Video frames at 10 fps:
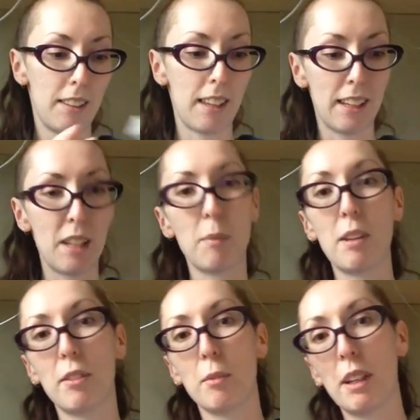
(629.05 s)
thanking
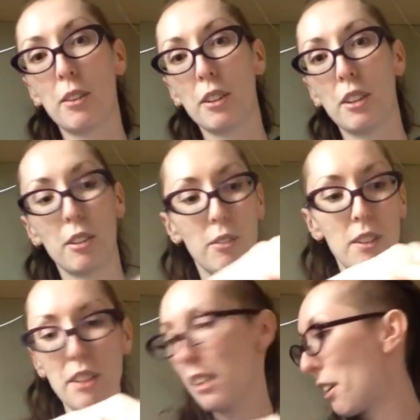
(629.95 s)
me for my order,
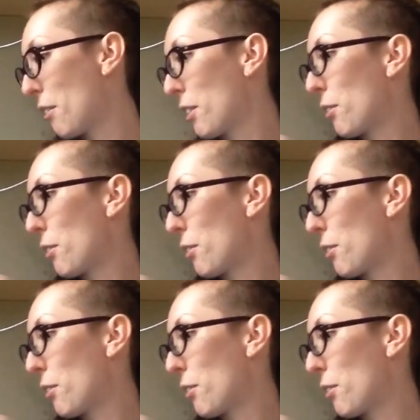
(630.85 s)
which I thought